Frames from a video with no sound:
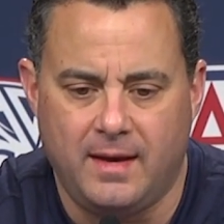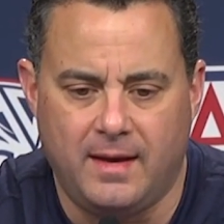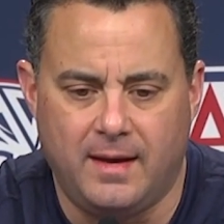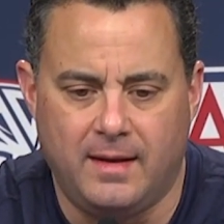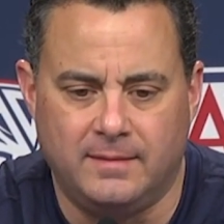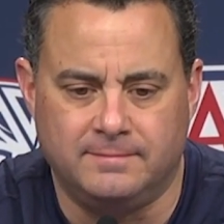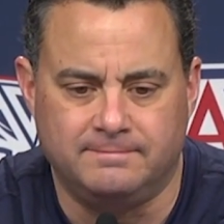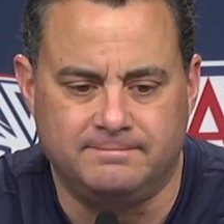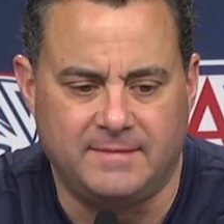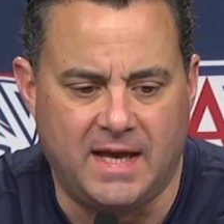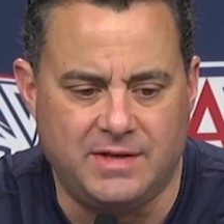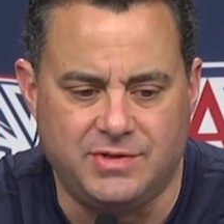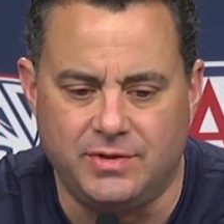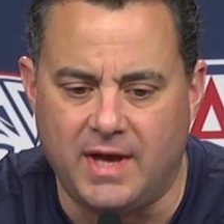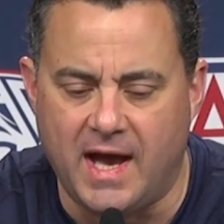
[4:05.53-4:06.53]
Um,
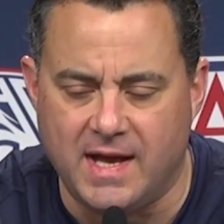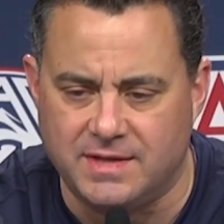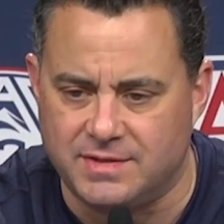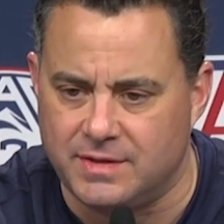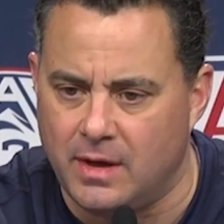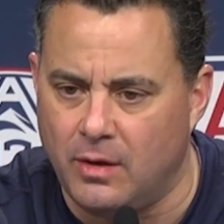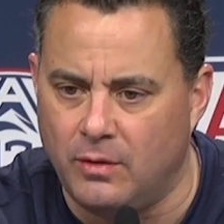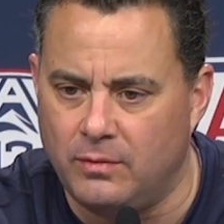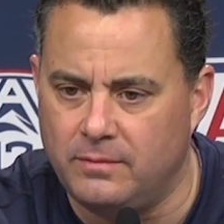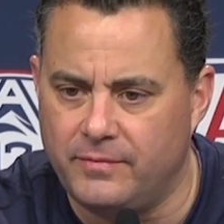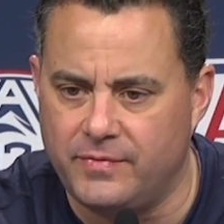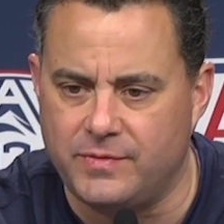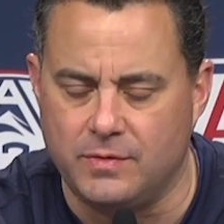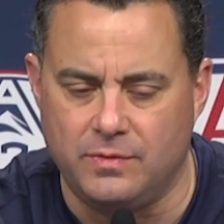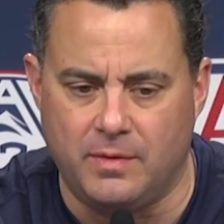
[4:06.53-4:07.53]
as you guys know,
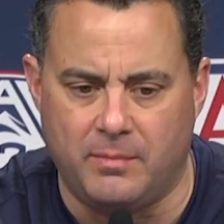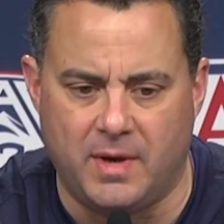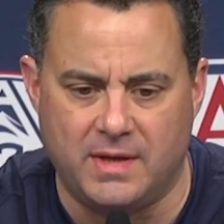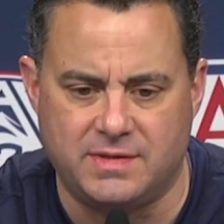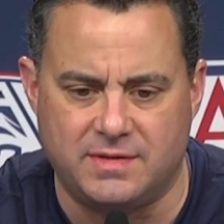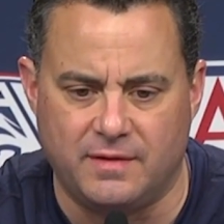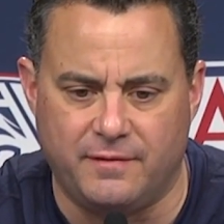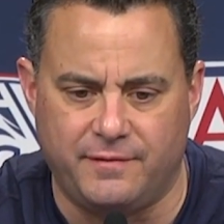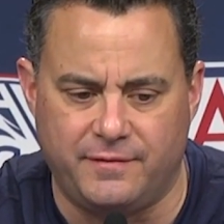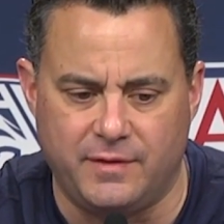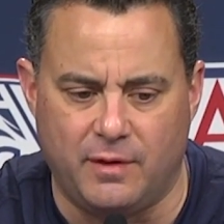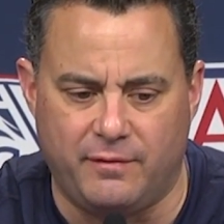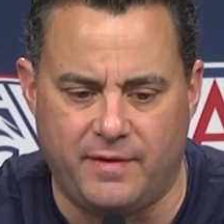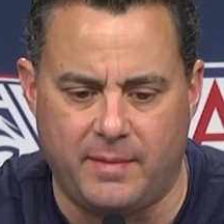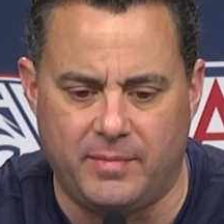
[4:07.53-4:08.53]
through the months of
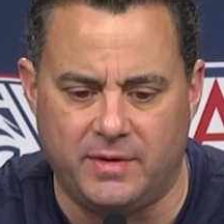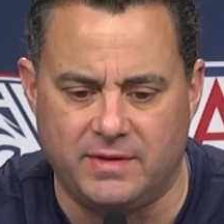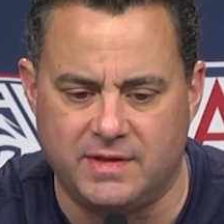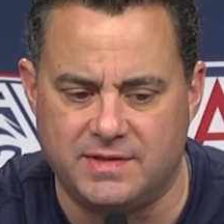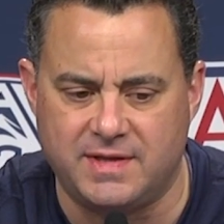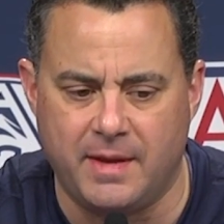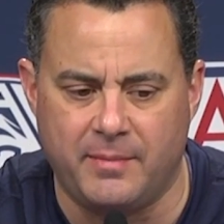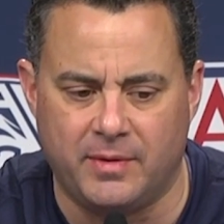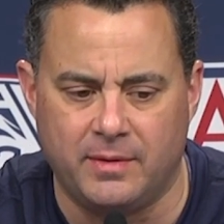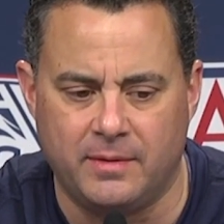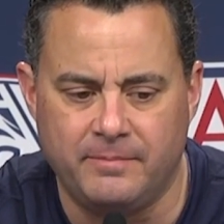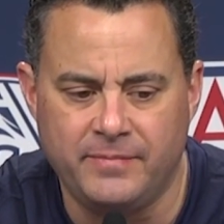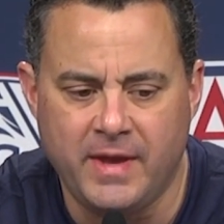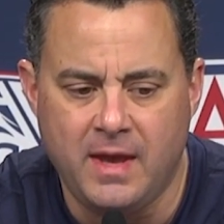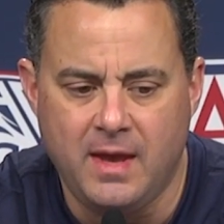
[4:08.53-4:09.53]
November and December,
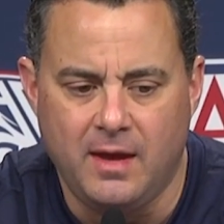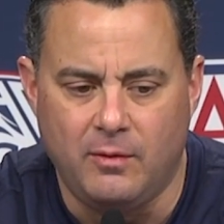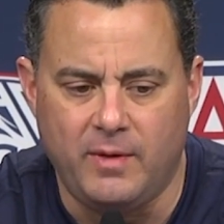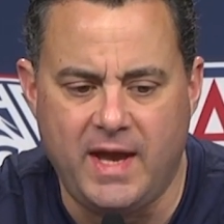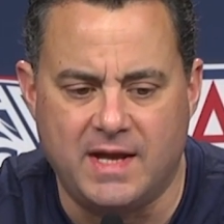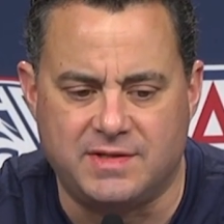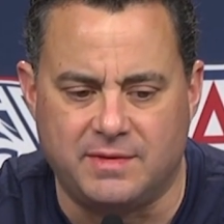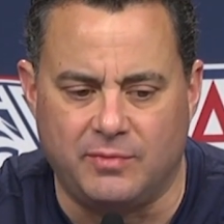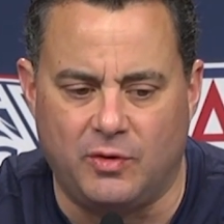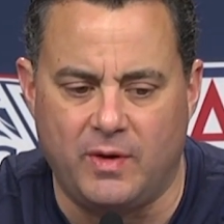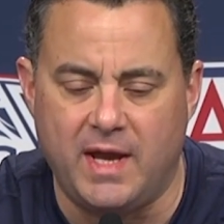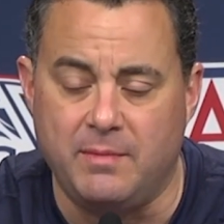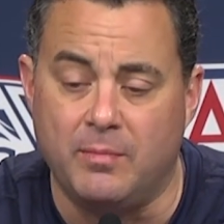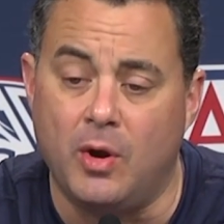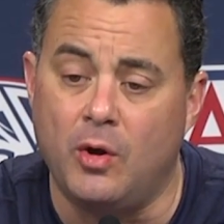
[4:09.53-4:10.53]
we had some
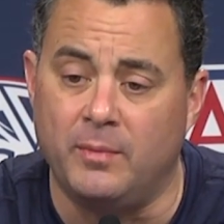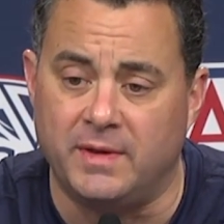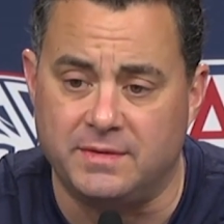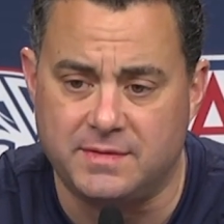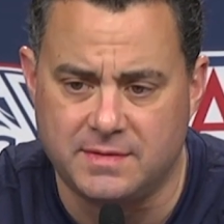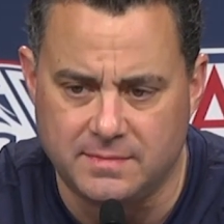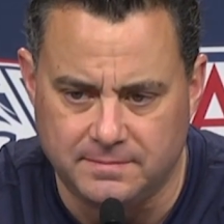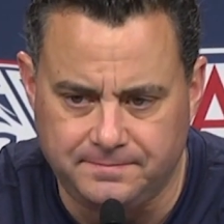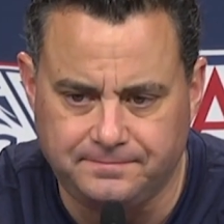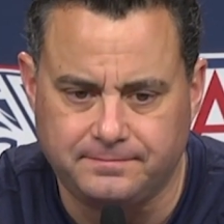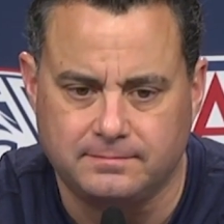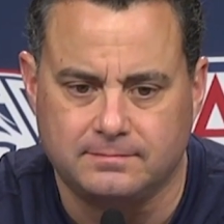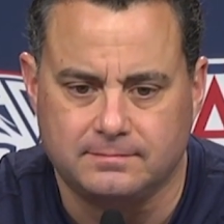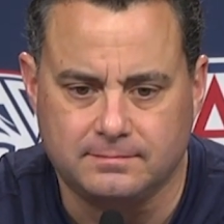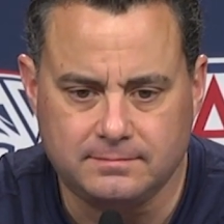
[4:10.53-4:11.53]
great moments,
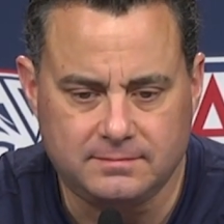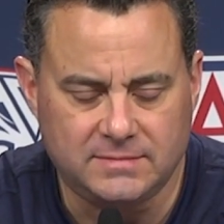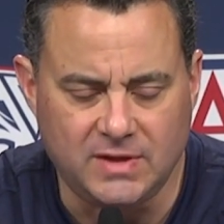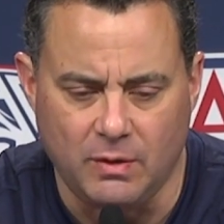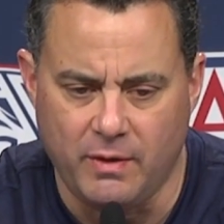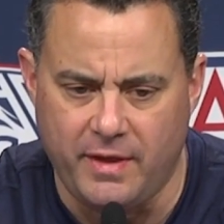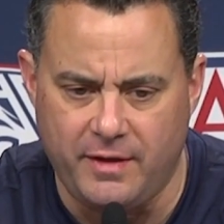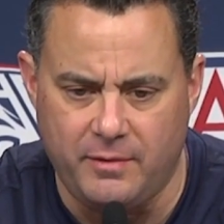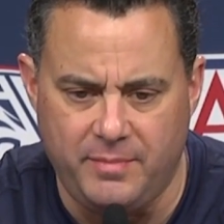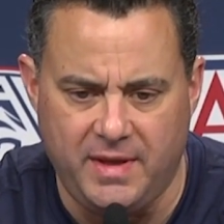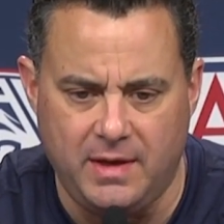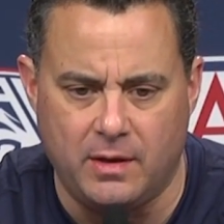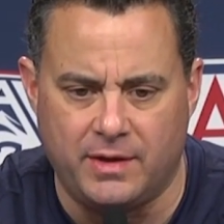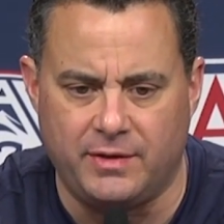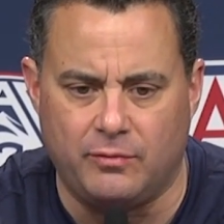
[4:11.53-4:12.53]
whether it
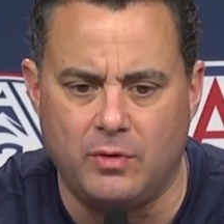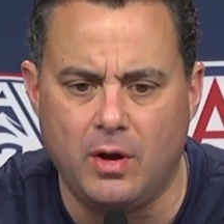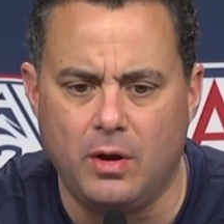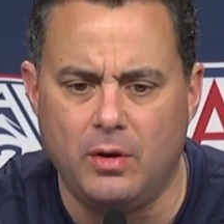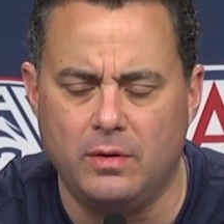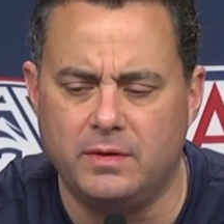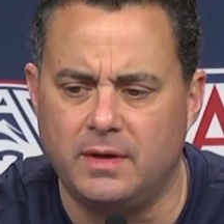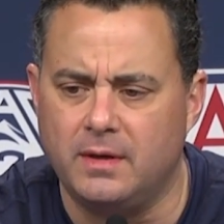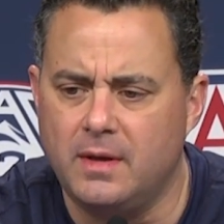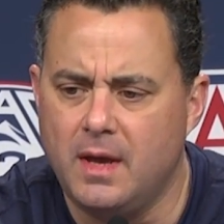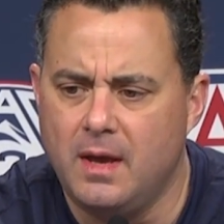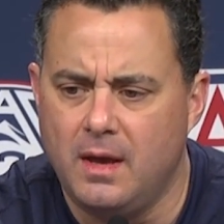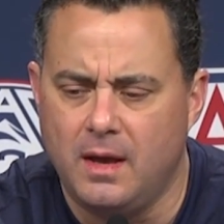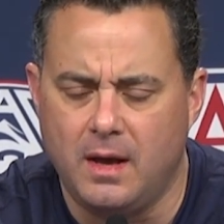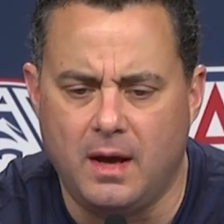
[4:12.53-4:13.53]
be on the road,
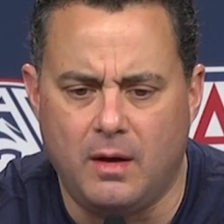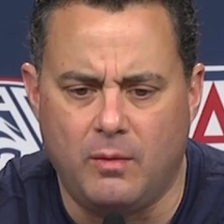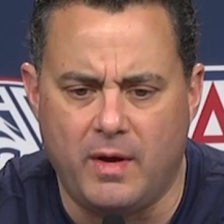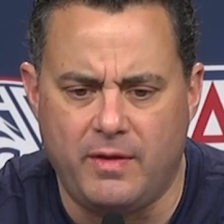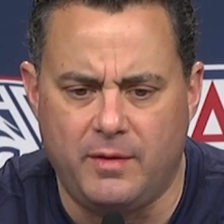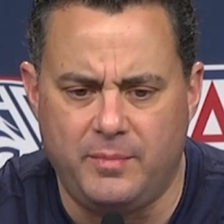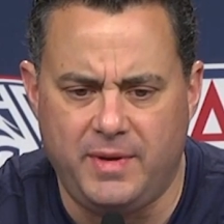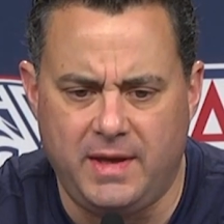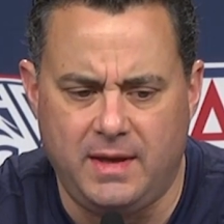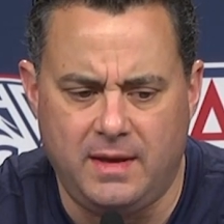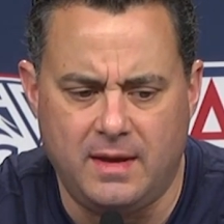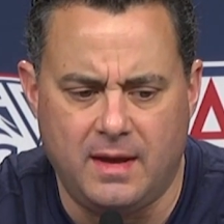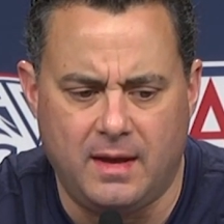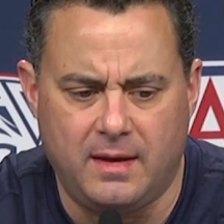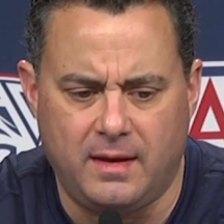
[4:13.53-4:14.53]
uh, whether it
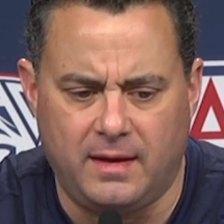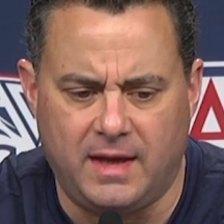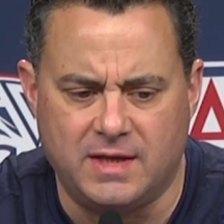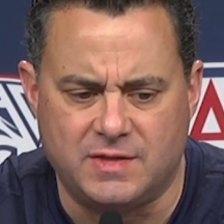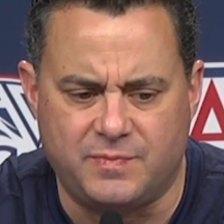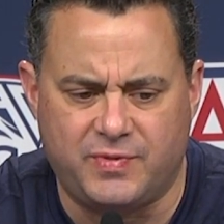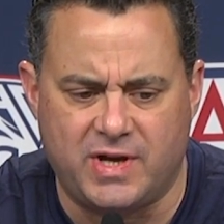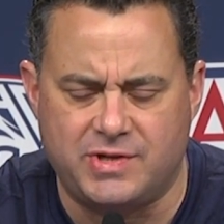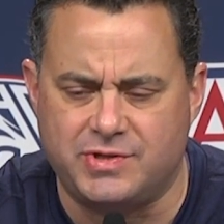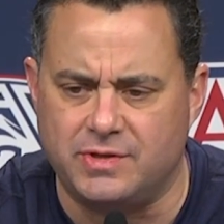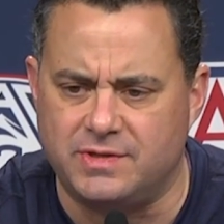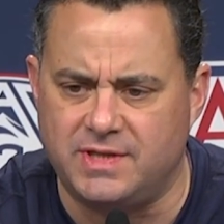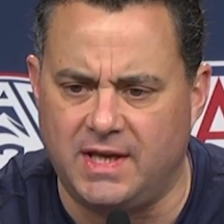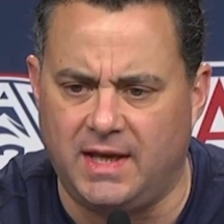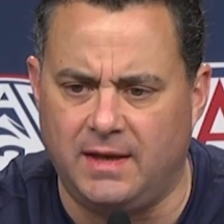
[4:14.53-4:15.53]
be uh, against
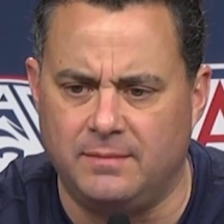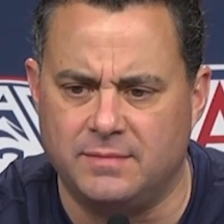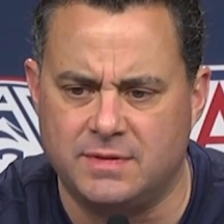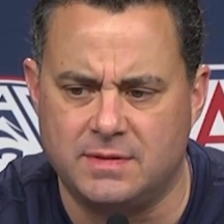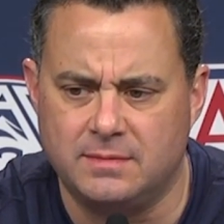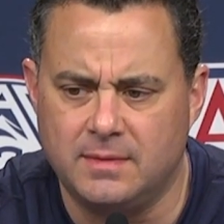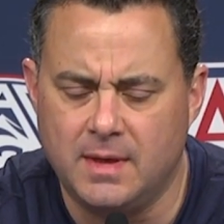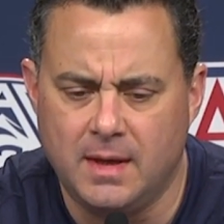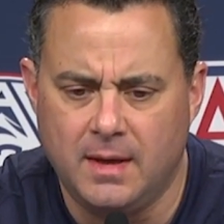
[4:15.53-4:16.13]
pressure teams.